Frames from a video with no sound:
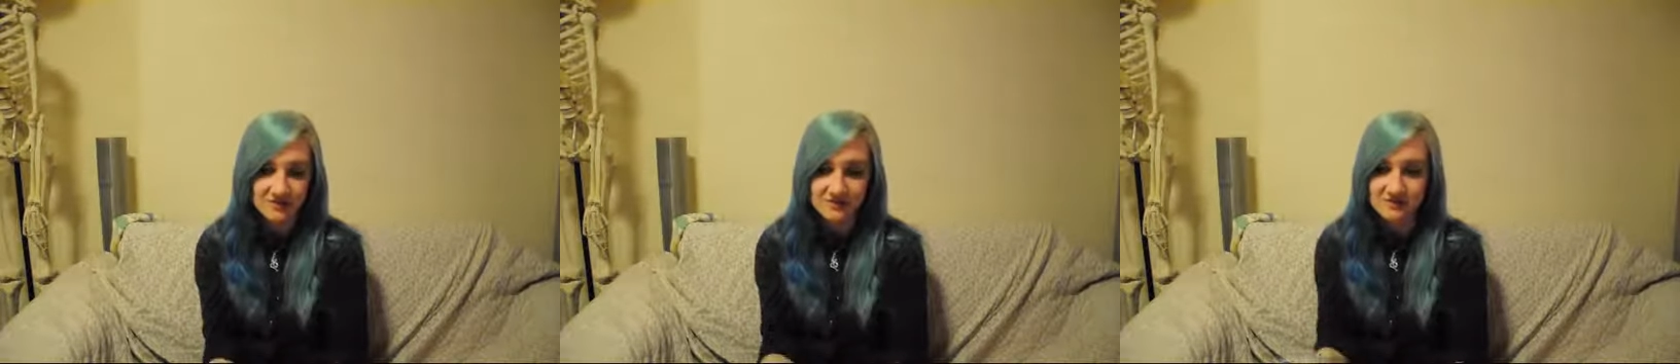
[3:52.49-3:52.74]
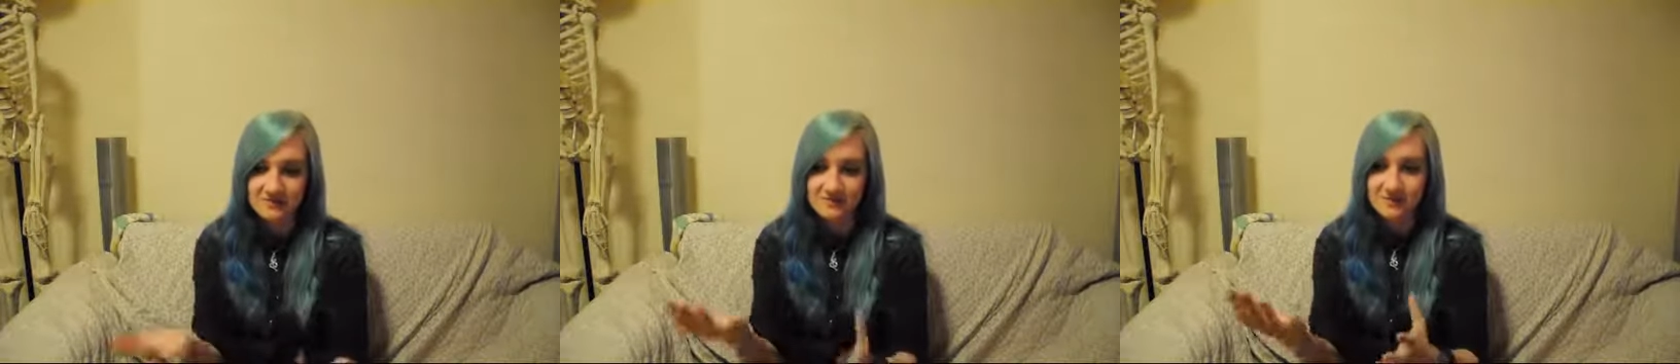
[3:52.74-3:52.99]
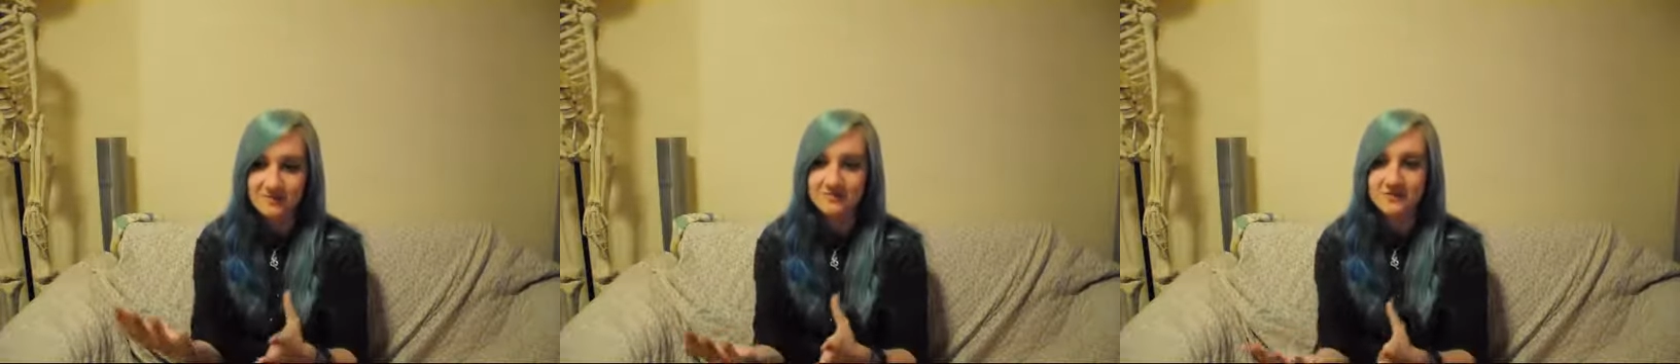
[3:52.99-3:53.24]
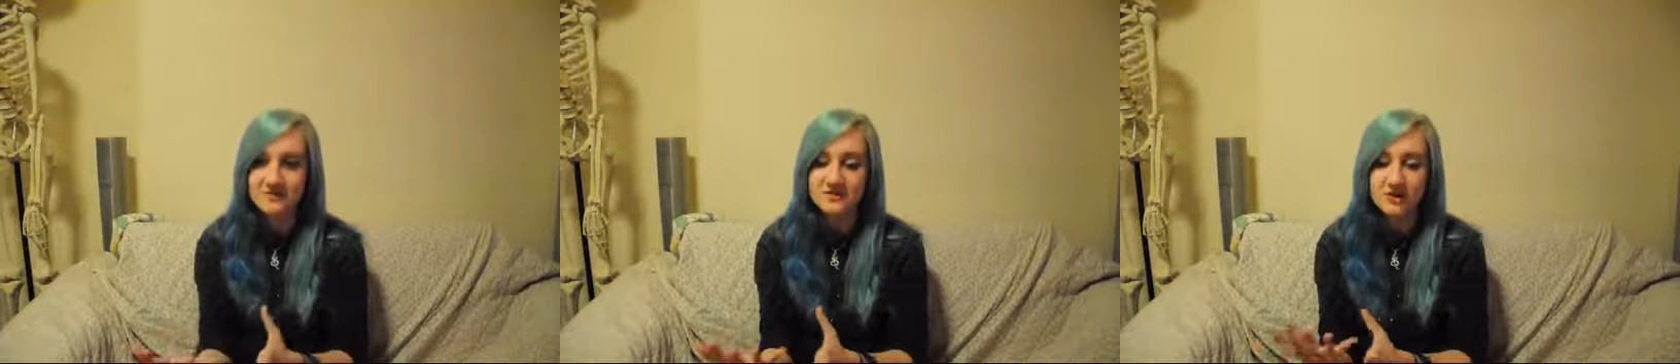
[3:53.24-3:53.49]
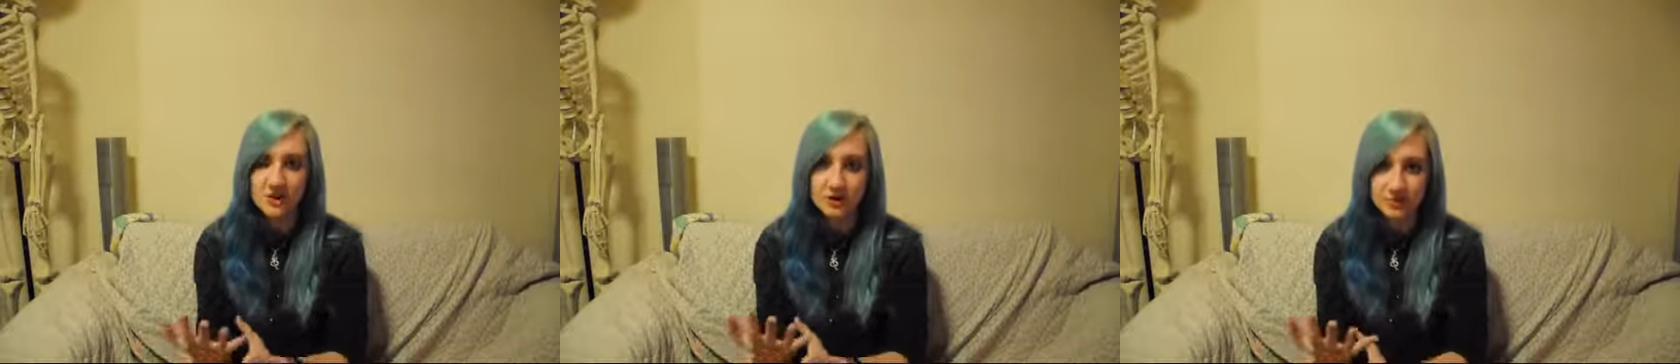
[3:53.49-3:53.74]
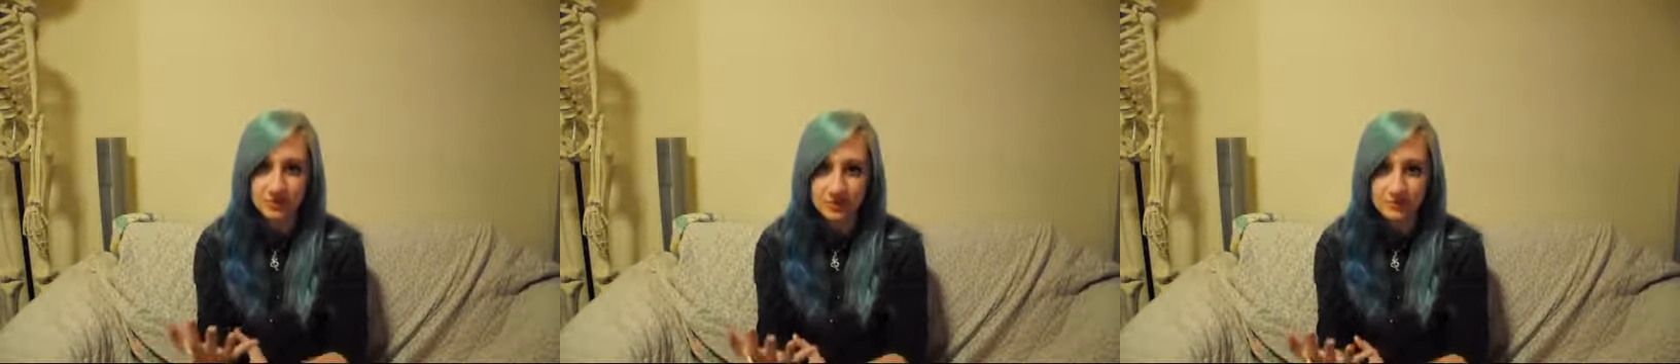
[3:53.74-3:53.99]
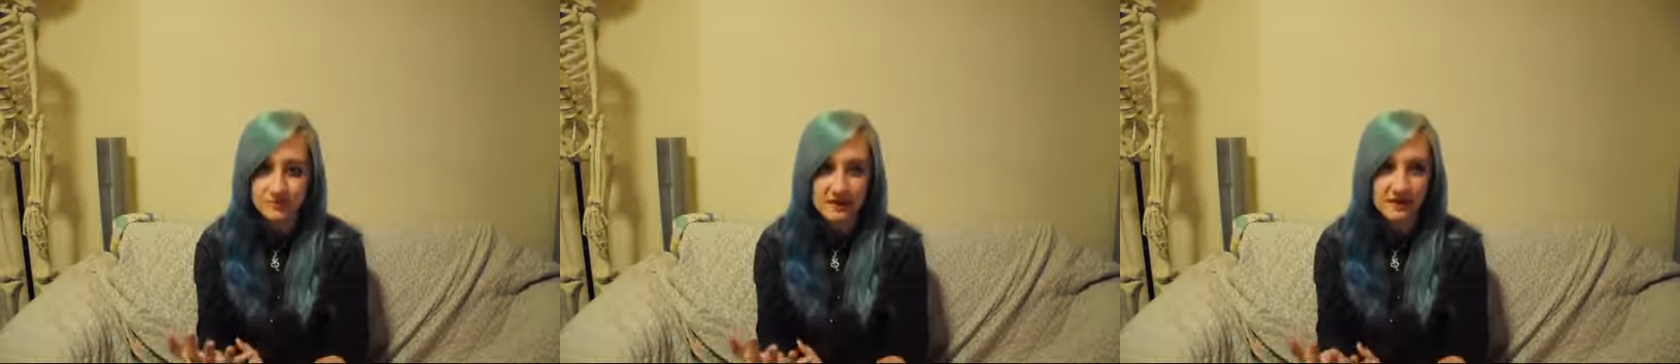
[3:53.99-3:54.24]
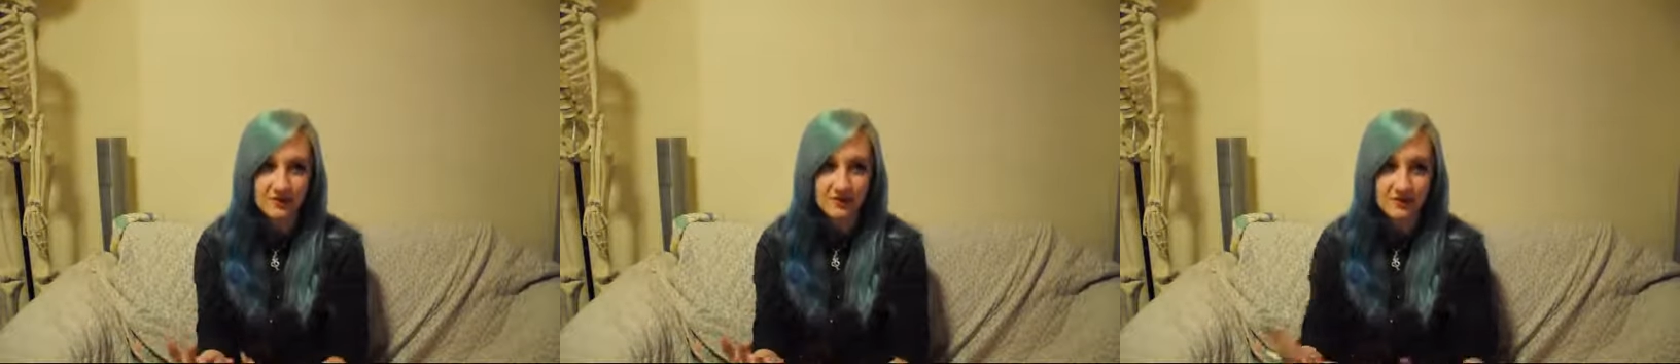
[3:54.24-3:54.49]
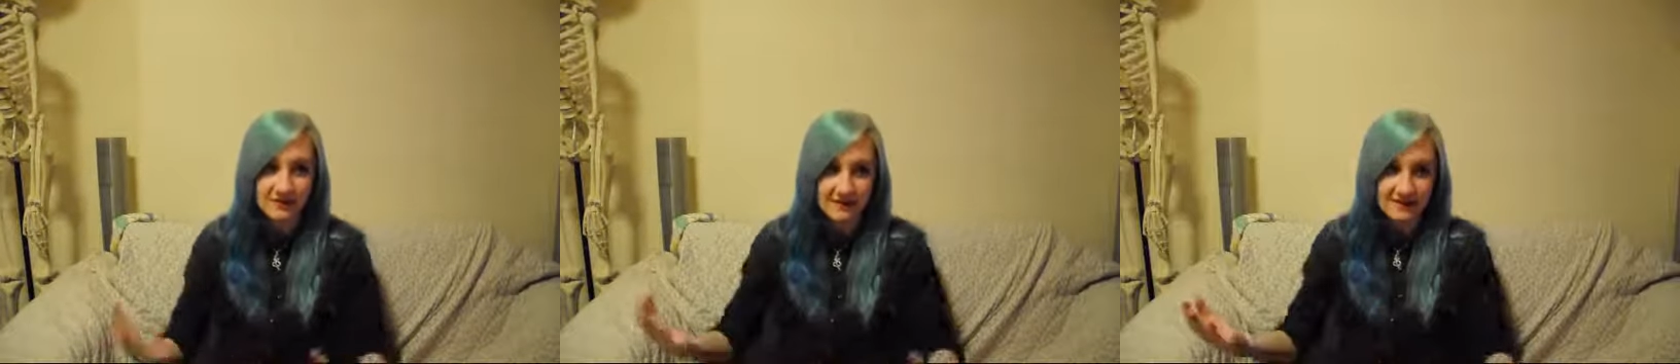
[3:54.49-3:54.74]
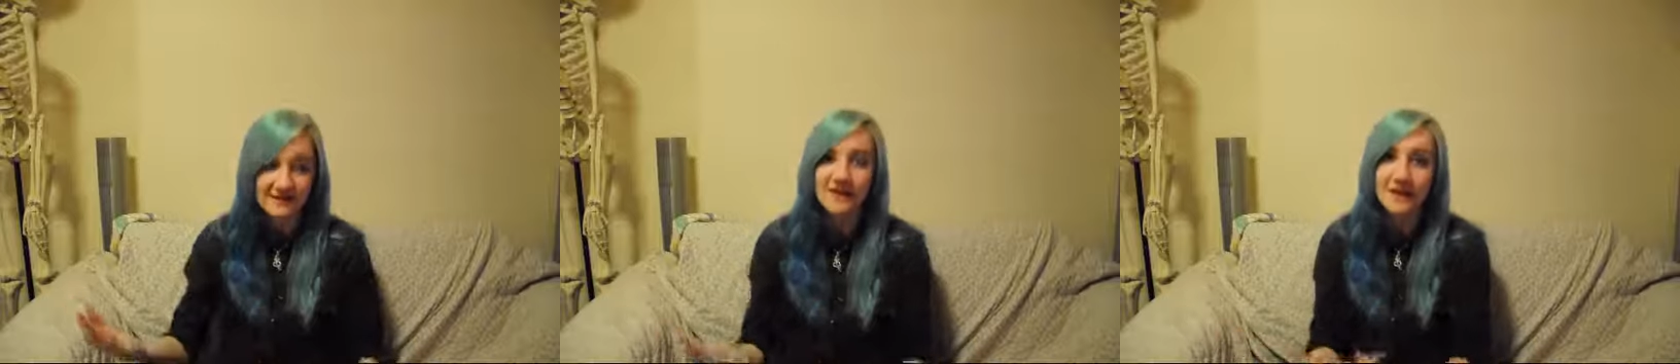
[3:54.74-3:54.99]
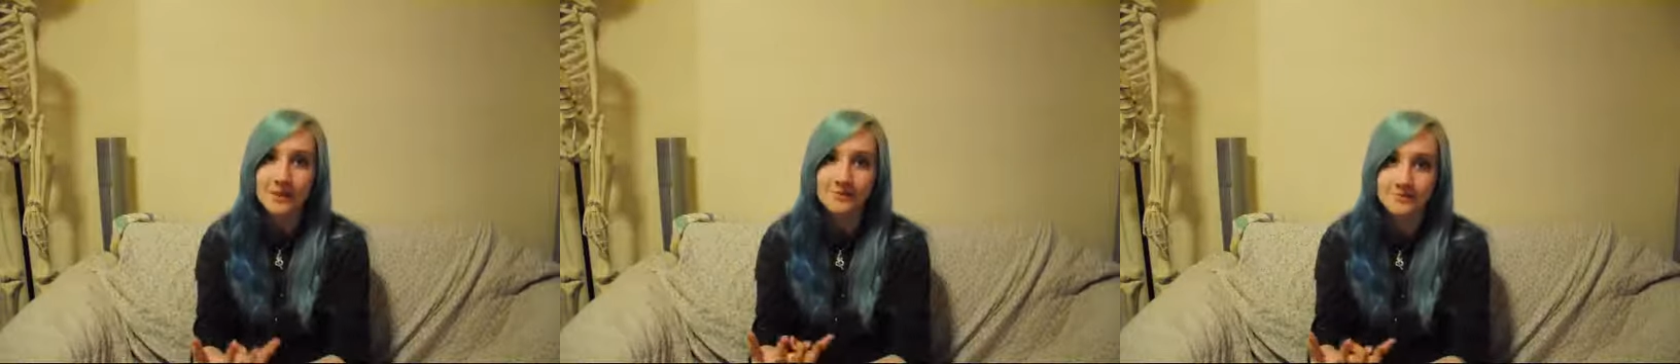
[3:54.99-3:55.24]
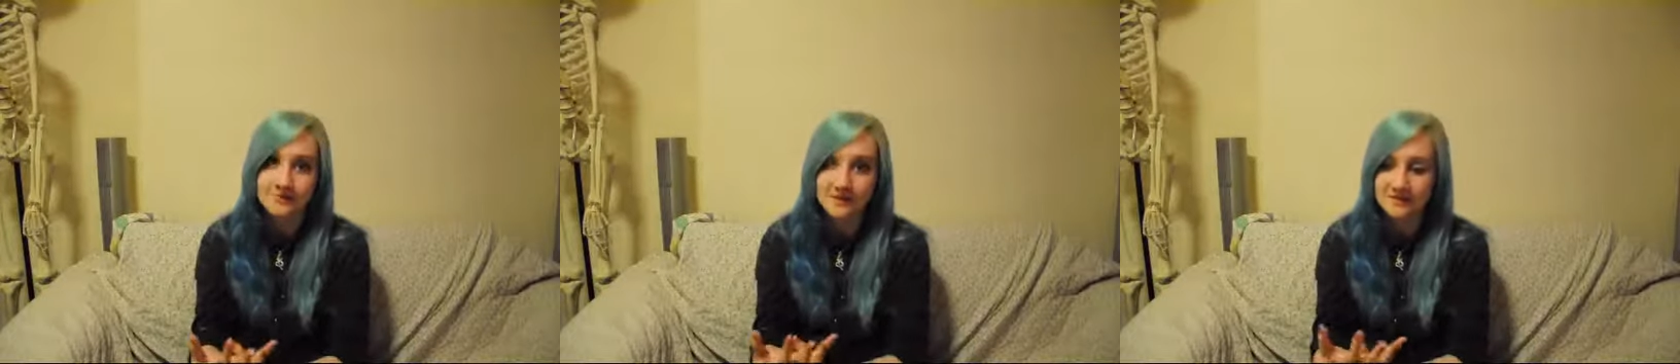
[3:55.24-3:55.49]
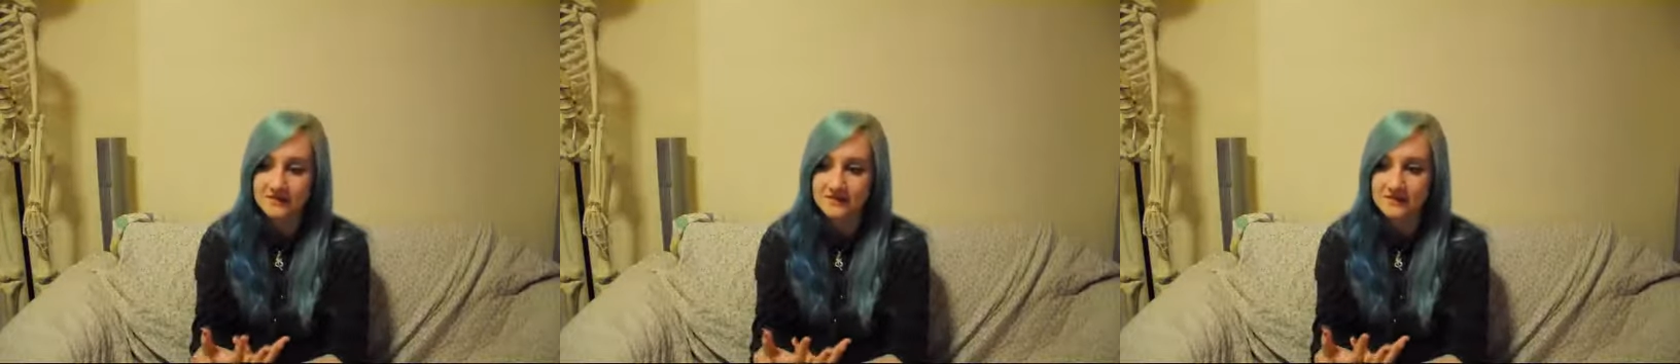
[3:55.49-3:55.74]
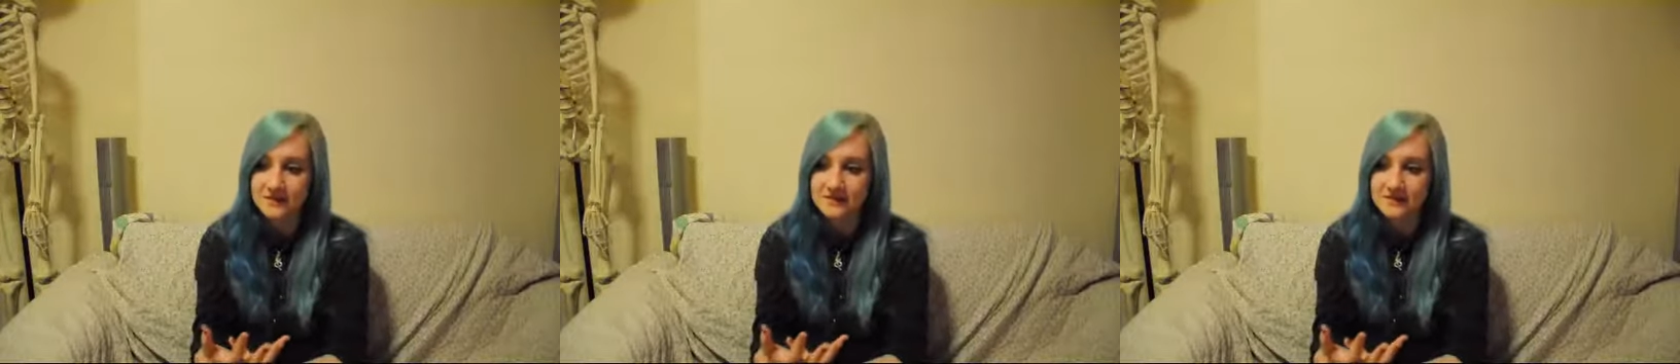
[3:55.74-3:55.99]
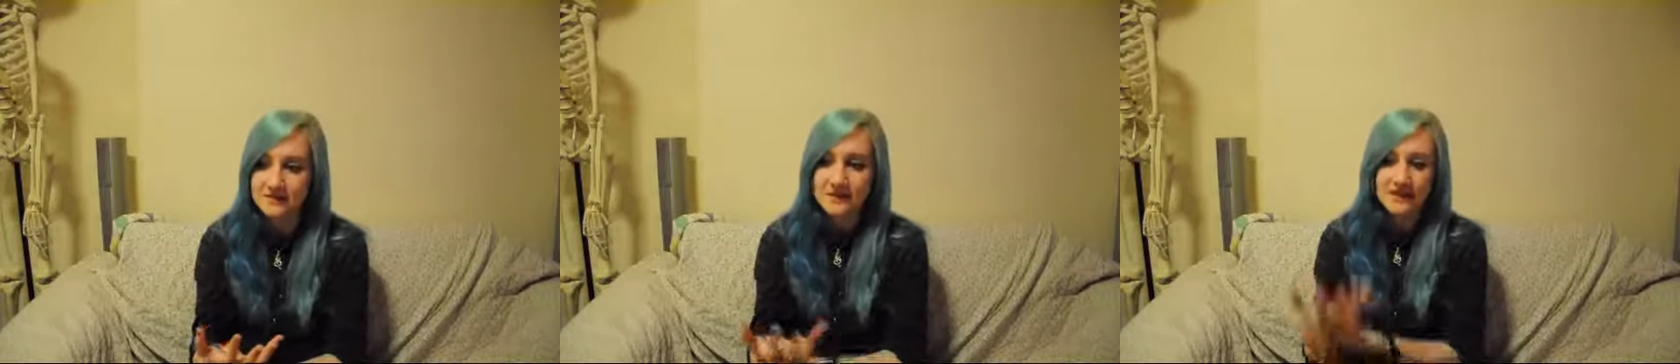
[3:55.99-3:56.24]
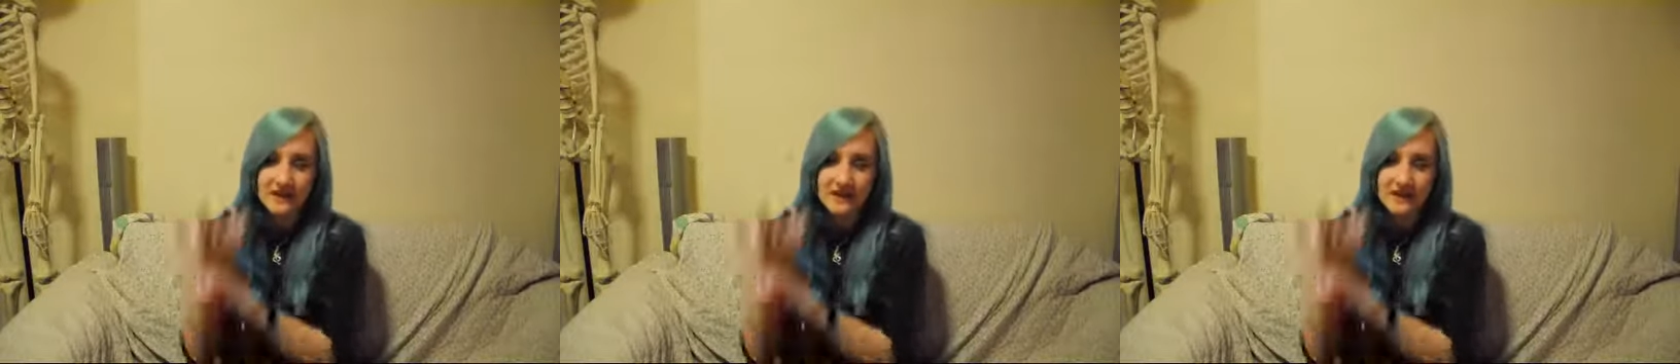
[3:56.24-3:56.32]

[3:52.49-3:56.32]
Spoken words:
It was this big dark blue towel, and he had it clamped around his wrist,